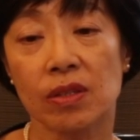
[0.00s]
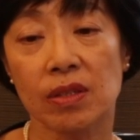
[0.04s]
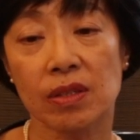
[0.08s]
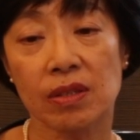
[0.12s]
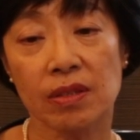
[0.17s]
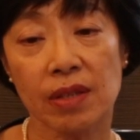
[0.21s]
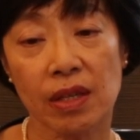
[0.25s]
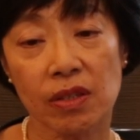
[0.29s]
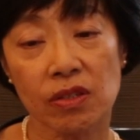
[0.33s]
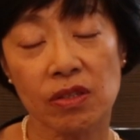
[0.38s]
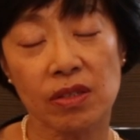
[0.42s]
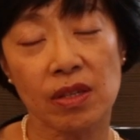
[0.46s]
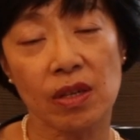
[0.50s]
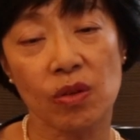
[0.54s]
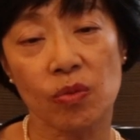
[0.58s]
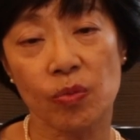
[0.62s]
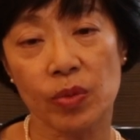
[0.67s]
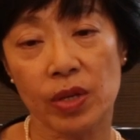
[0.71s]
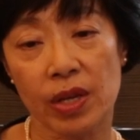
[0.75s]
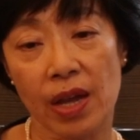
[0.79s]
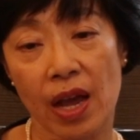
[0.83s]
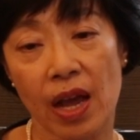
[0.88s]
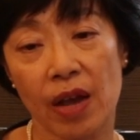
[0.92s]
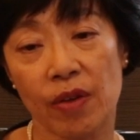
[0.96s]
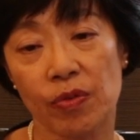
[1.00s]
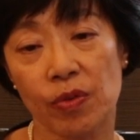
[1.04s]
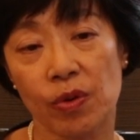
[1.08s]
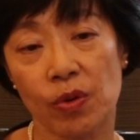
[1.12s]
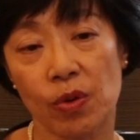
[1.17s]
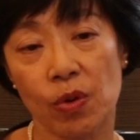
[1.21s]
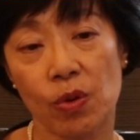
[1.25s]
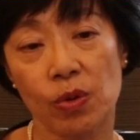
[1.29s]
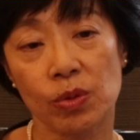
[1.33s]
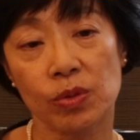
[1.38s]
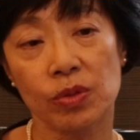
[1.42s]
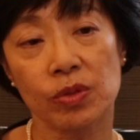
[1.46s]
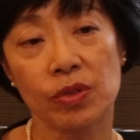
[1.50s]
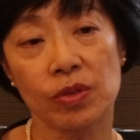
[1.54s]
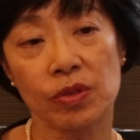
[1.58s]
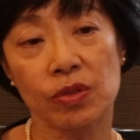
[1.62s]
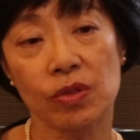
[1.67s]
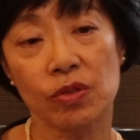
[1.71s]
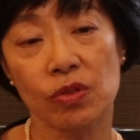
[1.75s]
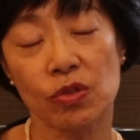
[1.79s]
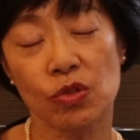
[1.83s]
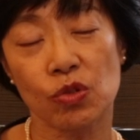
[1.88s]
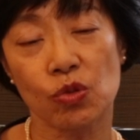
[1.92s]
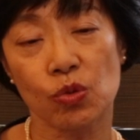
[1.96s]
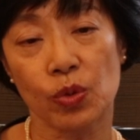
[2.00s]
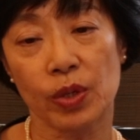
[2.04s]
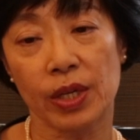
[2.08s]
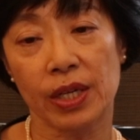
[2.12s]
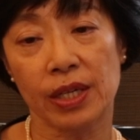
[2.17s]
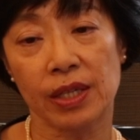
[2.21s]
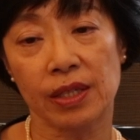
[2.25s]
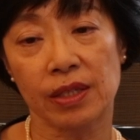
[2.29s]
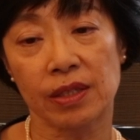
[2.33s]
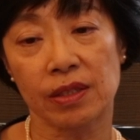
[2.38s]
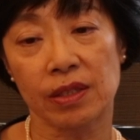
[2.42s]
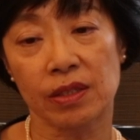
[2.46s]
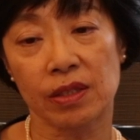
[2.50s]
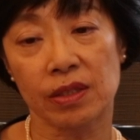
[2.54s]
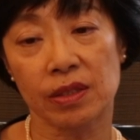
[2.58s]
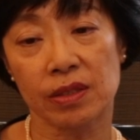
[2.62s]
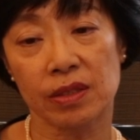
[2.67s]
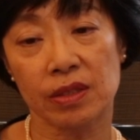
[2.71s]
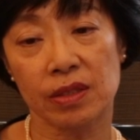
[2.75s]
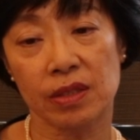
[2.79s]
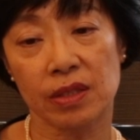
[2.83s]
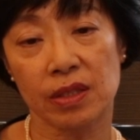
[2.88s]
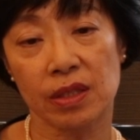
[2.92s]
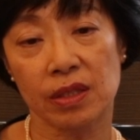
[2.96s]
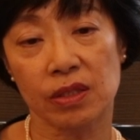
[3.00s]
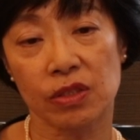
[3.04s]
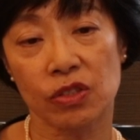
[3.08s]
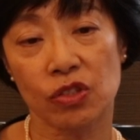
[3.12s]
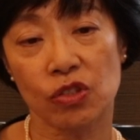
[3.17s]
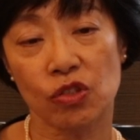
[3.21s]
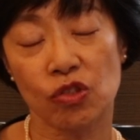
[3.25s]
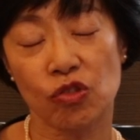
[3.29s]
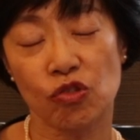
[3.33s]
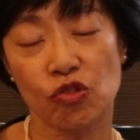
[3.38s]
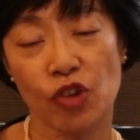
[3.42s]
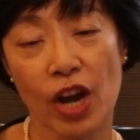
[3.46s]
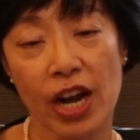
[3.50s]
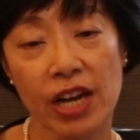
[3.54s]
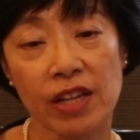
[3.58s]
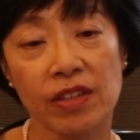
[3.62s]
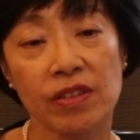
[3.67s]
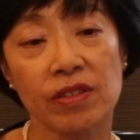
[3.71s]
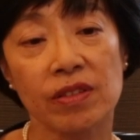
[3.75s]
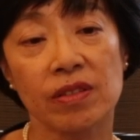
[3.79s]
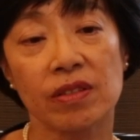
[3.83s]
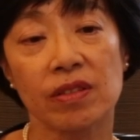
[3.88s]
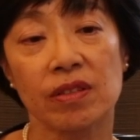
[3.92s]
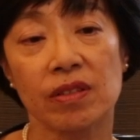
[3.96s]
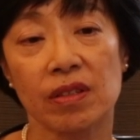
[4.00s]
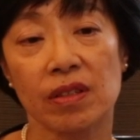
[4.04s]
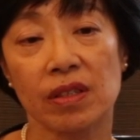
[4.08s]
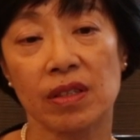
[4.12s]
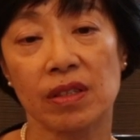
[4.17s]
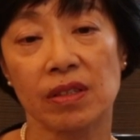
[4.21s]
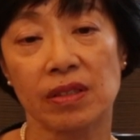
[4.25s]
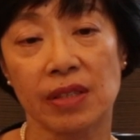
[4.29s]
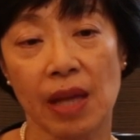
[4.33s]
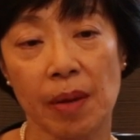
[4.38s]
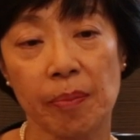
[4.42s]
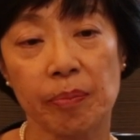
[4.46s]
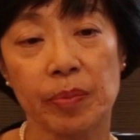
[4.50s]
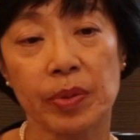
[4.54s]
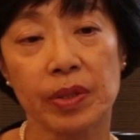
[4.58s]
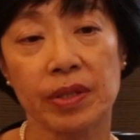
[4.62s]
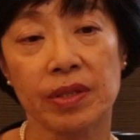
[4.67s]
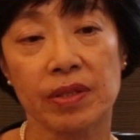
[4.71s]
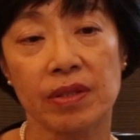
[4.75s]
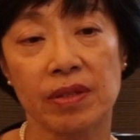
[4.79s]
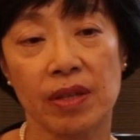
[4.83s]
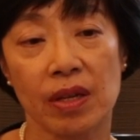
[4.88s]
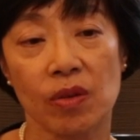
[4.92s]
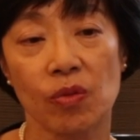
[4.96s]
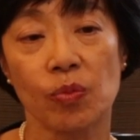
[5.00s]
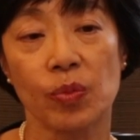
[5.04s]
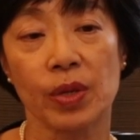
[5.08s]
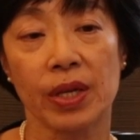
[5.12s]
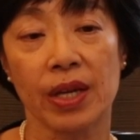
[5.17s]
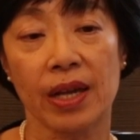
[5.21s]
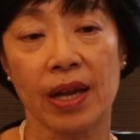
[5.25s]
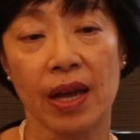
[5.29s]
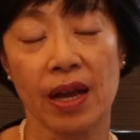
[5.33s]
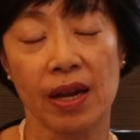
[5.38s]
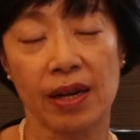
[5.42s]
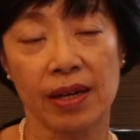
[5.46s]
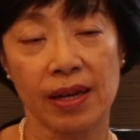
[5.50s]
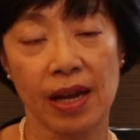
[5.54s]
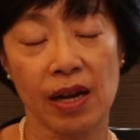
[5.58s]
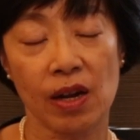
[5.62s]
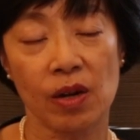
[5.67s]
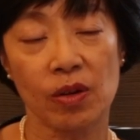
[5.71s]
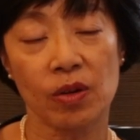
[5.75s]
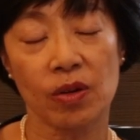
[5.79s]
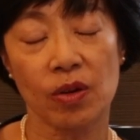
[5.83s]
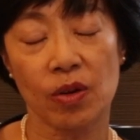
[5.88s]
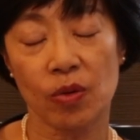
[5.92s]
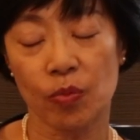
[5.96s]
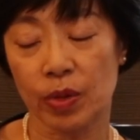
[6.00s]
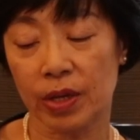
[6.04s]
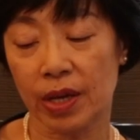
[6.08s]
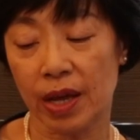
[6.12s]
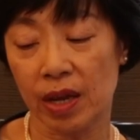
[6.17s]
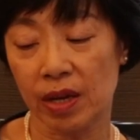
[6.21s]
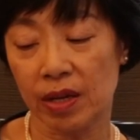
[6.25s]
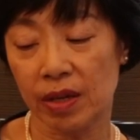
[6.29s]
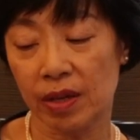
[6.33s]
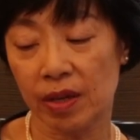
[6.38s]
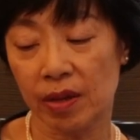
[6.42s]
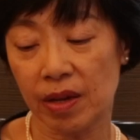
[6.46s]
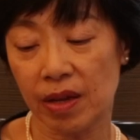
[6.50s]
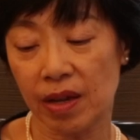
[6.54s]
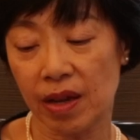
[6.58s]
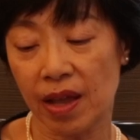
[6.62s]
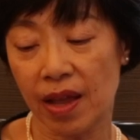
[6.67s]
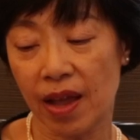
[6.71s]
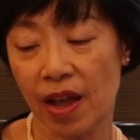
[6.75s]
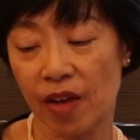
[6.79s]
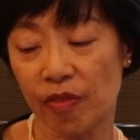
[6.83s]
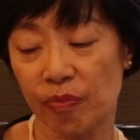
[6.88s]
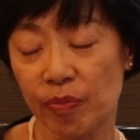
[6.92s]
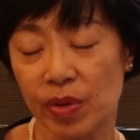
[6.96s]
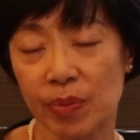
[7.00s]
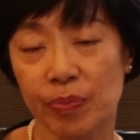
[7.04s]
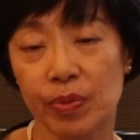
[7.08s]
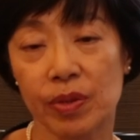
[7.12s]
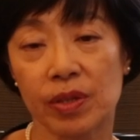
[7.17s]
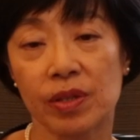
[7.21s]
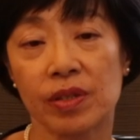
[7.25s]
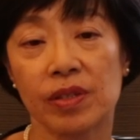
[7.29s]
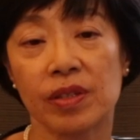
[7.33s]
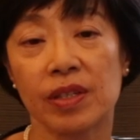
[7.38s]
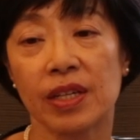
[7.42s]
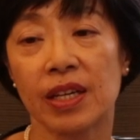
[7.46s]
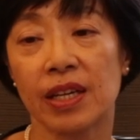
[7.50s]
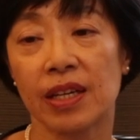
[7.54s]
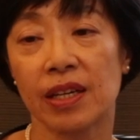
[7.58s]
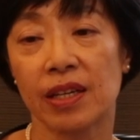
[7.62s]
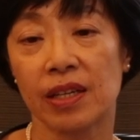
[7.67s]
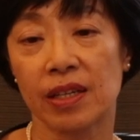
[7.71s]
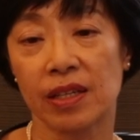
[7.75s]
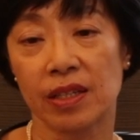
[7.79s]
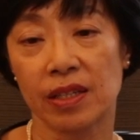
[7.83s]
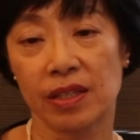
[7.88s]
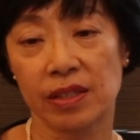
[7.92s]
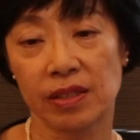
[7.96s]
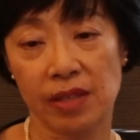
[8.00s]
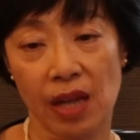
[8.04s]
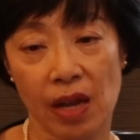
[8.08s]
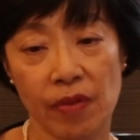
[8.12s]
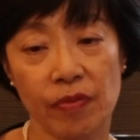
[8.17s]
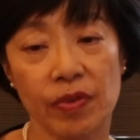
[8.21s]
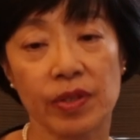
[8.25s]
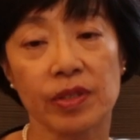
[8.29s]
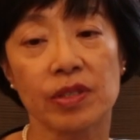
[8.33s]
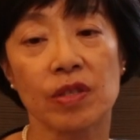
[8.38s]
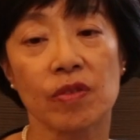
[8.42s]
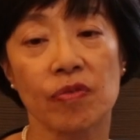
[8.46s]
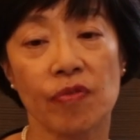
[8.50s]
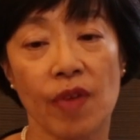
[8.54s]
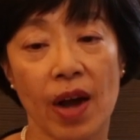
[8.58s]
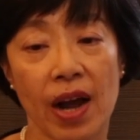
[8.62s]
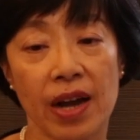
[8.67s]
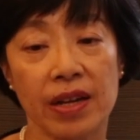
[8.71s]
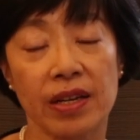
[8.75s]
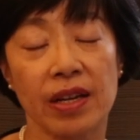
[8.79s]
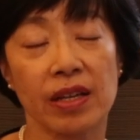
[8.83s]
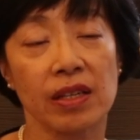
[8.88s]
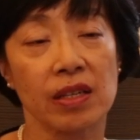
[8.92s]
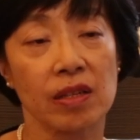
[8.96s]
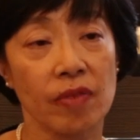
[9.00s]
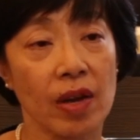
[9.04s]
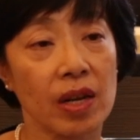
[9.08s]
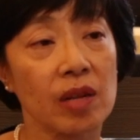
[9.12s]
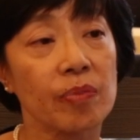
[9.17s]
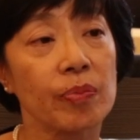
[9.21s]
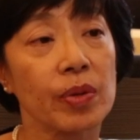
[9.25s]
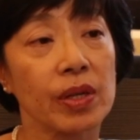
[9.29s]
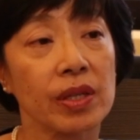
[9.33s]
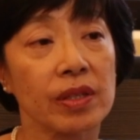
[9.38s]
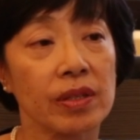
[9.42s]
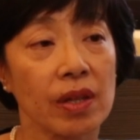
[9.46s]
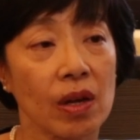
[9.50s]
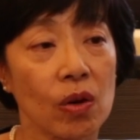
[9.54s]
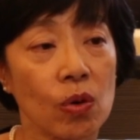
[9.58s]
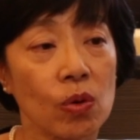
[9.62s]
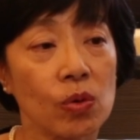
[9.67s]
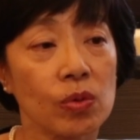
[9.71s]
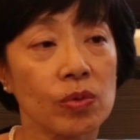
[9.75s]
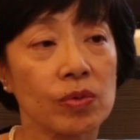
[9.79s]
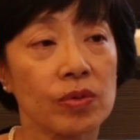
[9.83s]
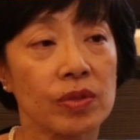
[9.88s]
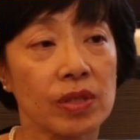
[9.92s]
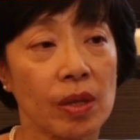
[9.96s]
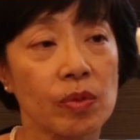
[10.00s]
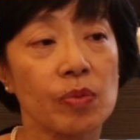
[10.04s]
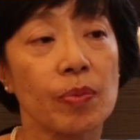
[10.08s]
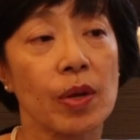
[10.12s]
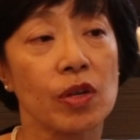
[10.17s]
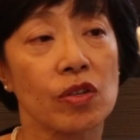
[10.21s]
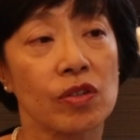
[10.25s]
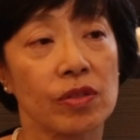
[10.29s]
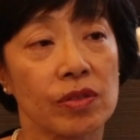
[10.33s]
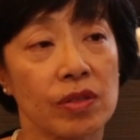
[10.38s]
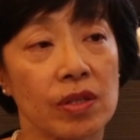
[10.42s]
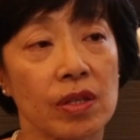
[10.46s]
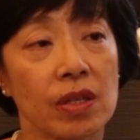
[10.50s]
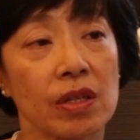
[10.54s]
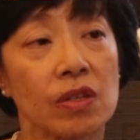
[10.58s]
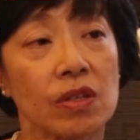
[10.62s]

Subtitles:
such that we have grown to a strength in numbers that we can have people diversifying and developing their own subspecialty